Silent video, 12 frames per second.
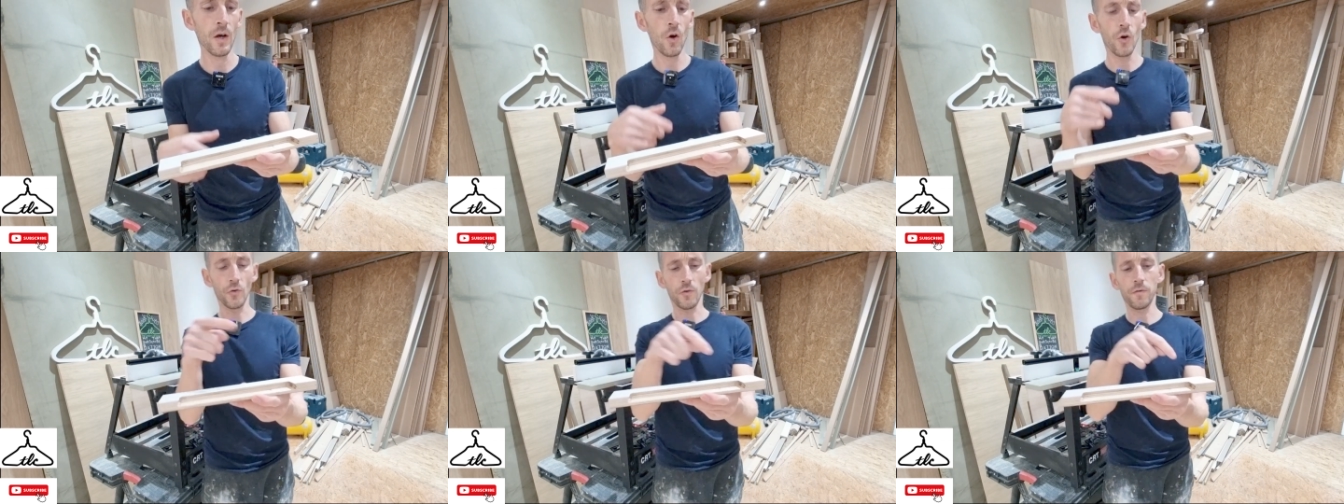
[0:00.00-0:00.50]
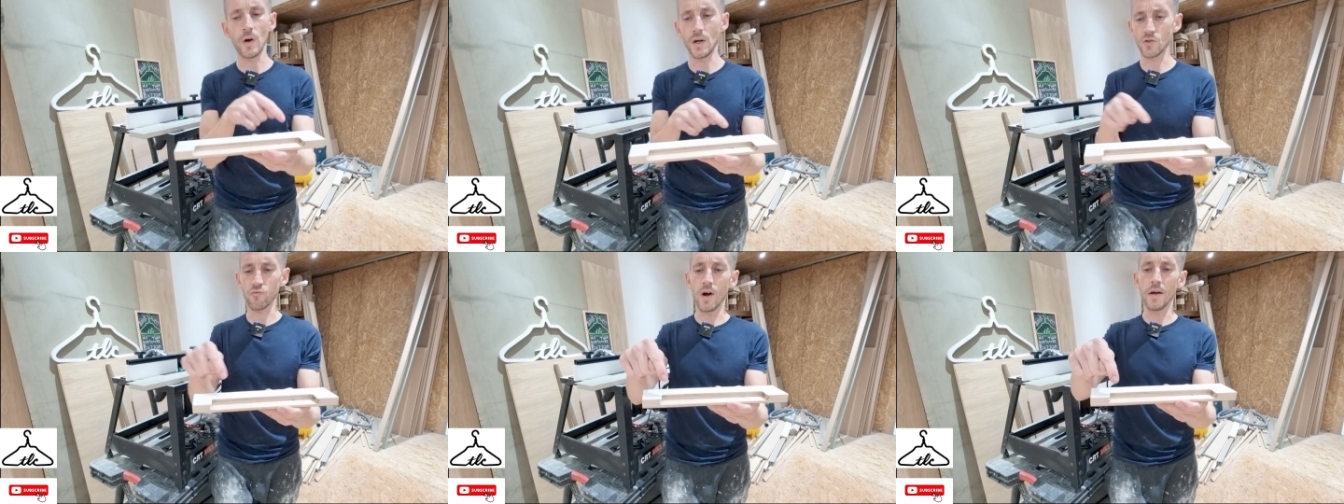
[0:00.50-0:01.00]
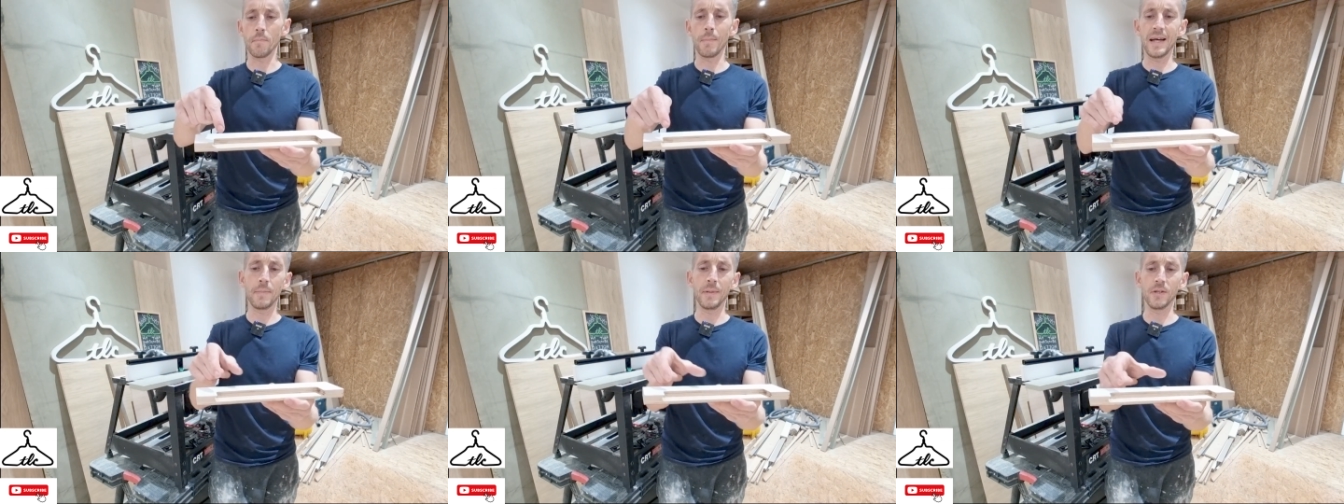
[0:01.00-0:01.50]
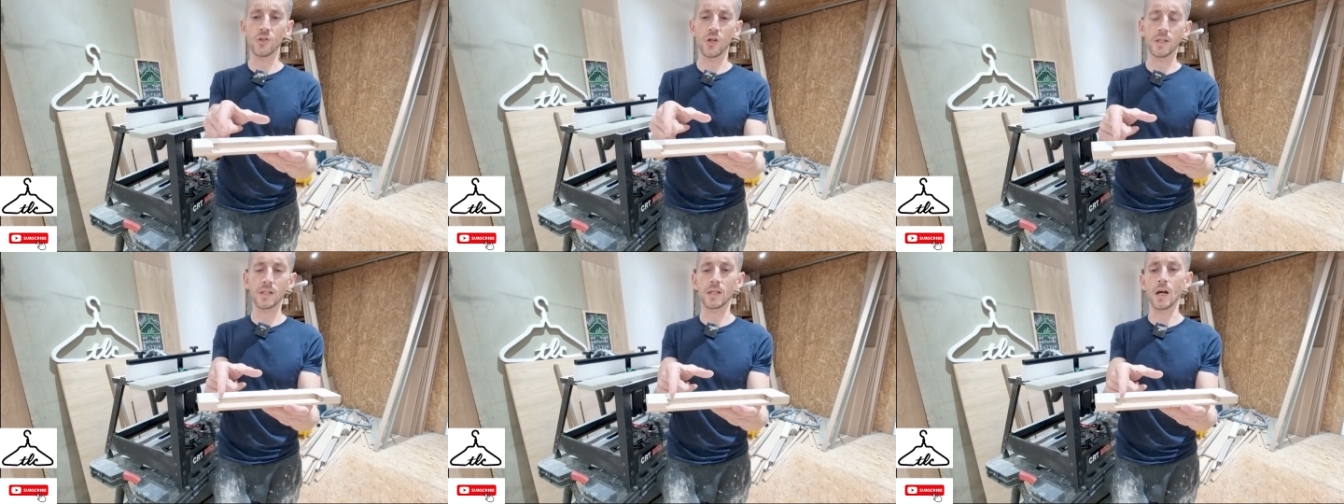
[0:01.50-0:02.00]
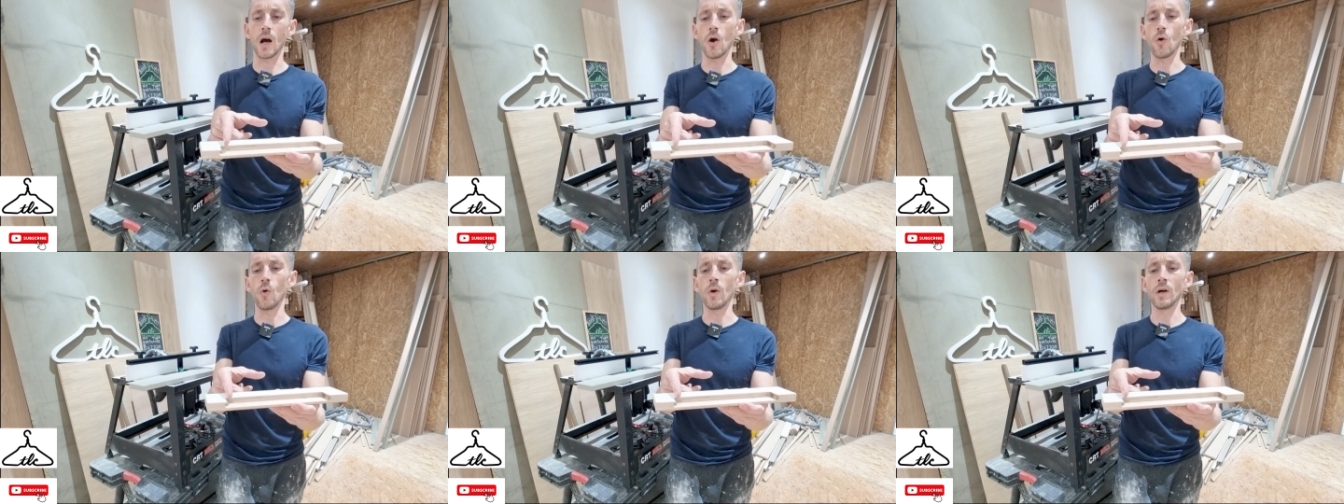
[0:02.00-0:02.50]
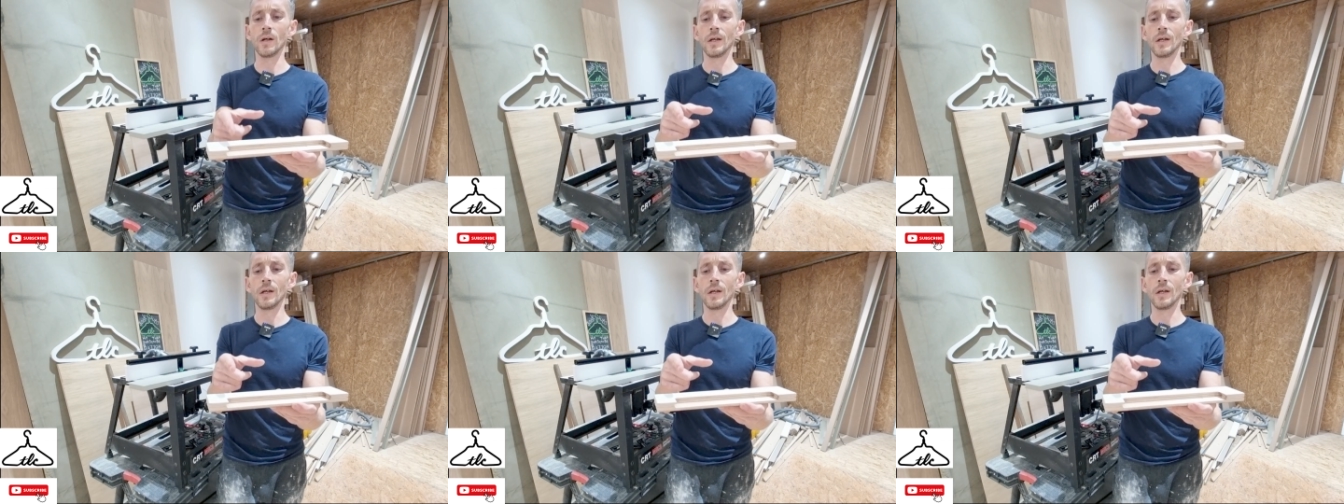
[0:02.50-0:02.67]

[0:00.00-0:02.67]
On your first run, maybe just go